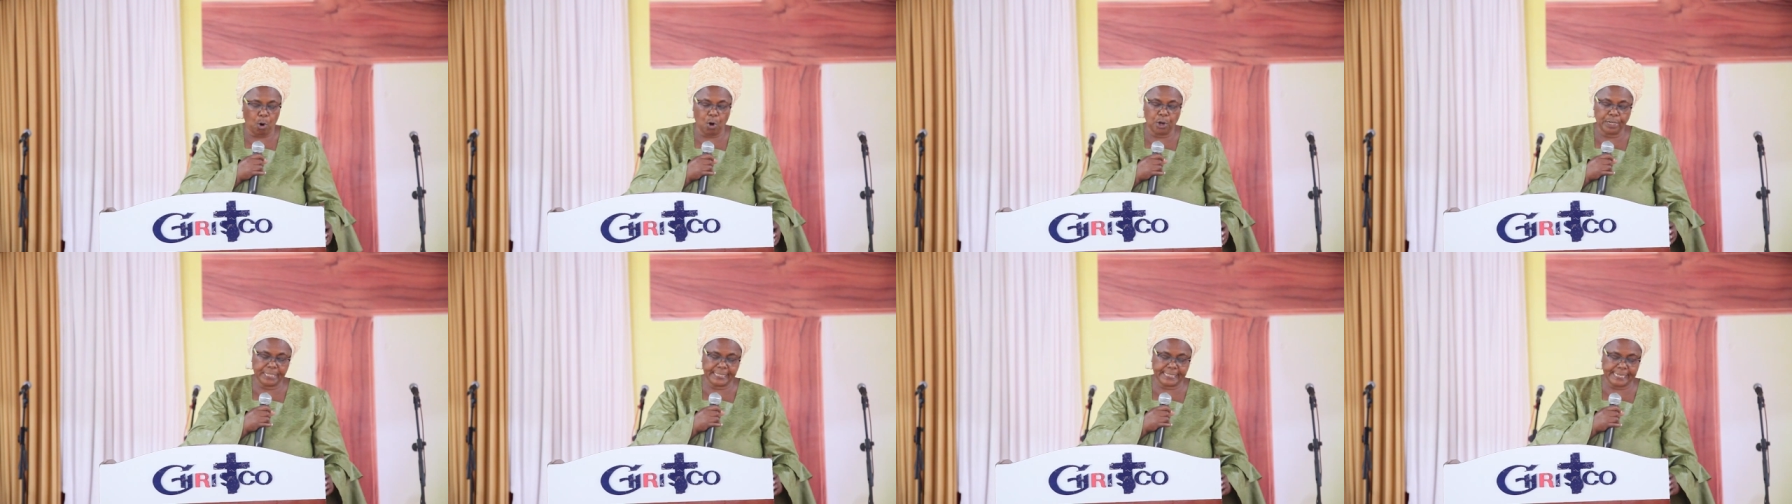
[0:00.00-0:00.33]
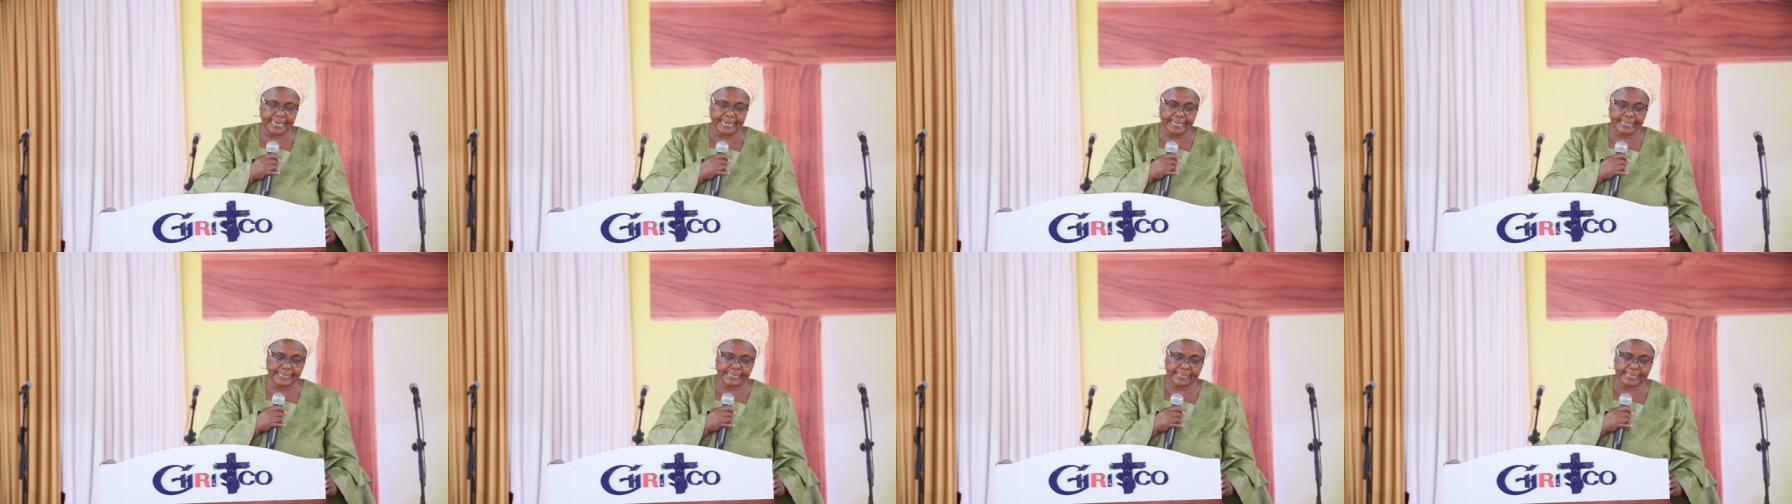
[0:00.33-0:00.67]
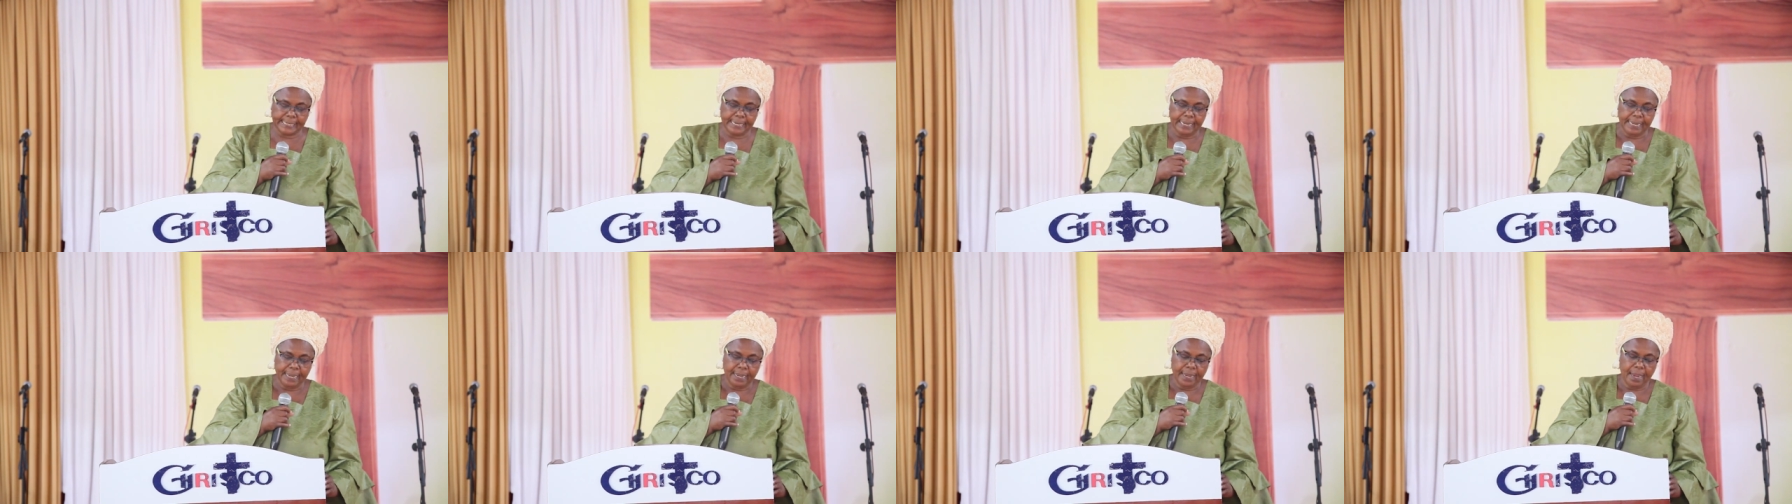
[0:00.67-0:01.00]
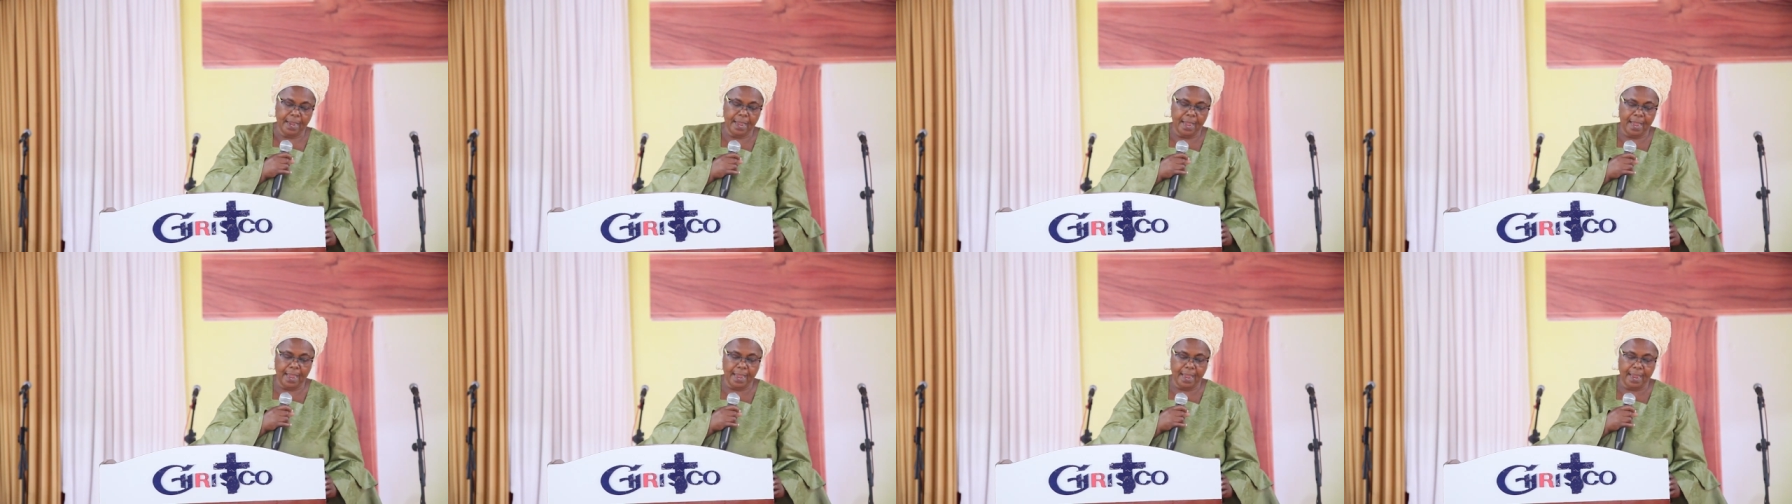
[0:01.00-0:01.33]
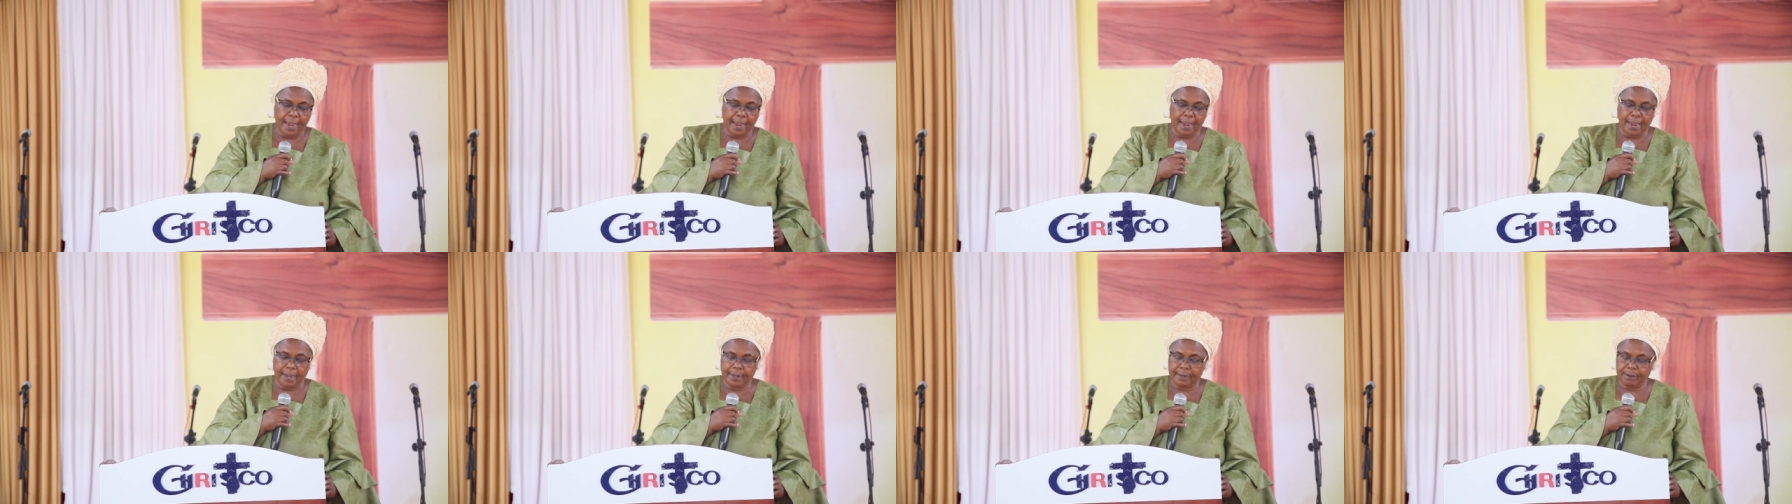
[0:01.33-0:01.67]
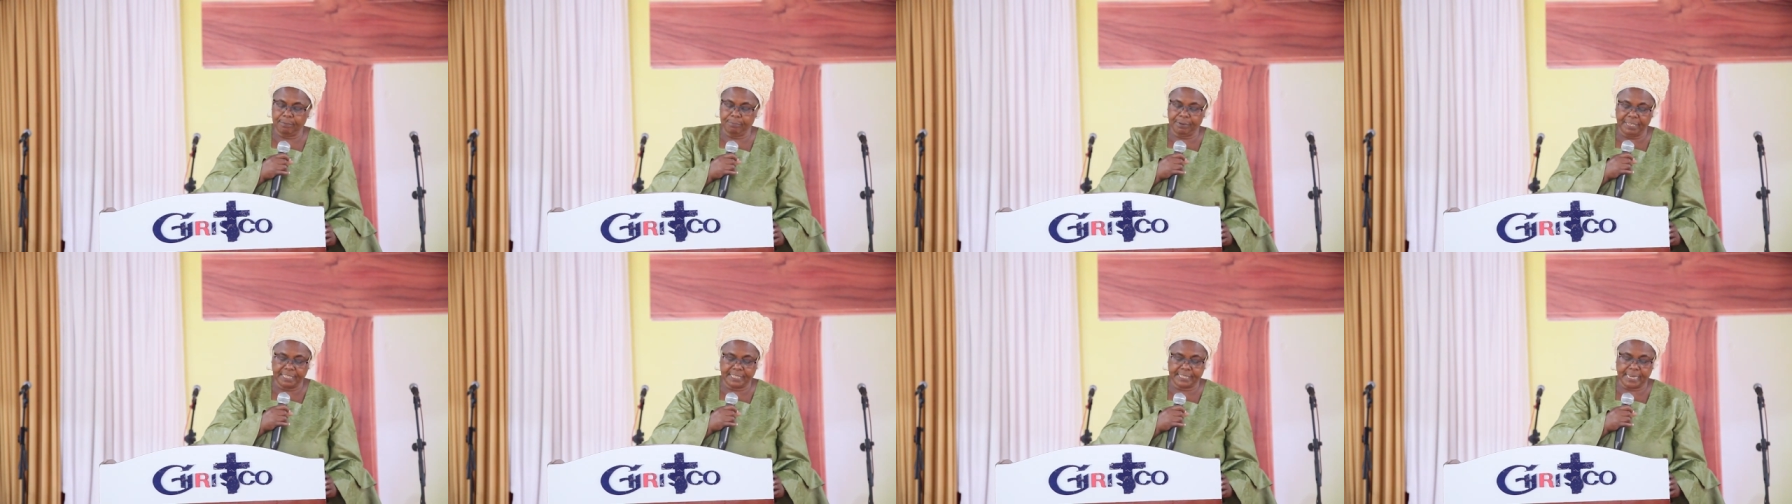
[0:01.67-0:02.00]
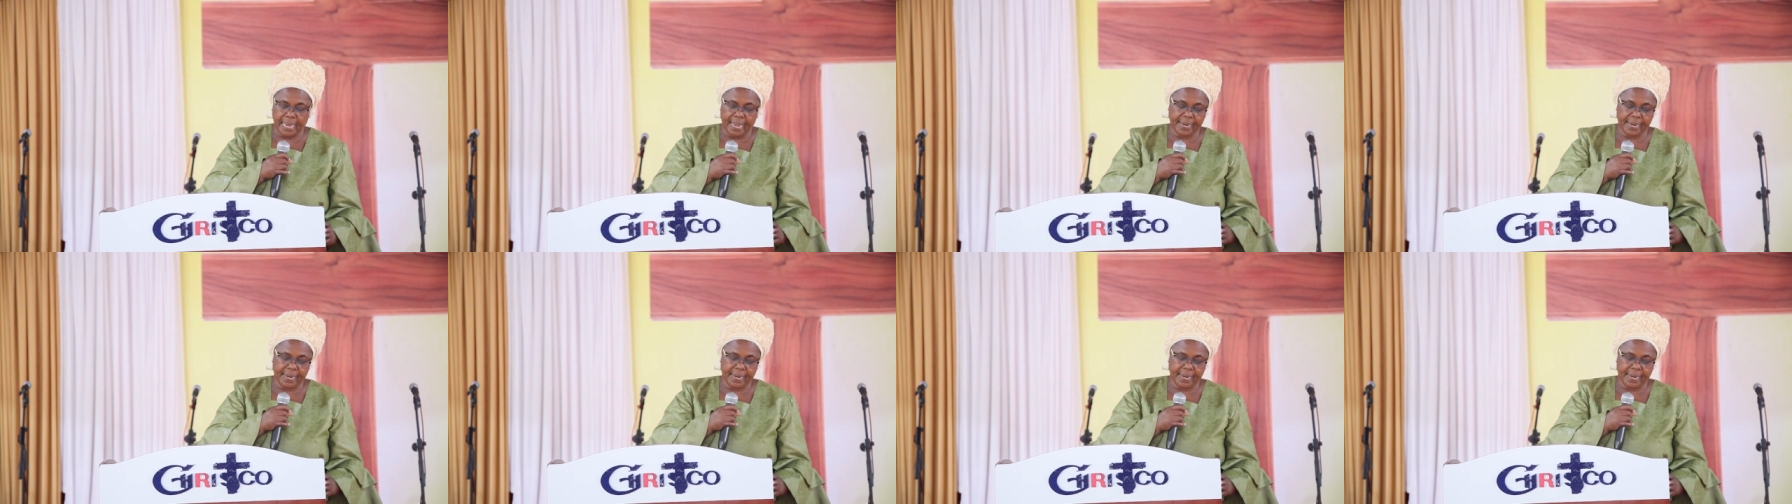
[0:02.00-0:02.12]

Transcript: content which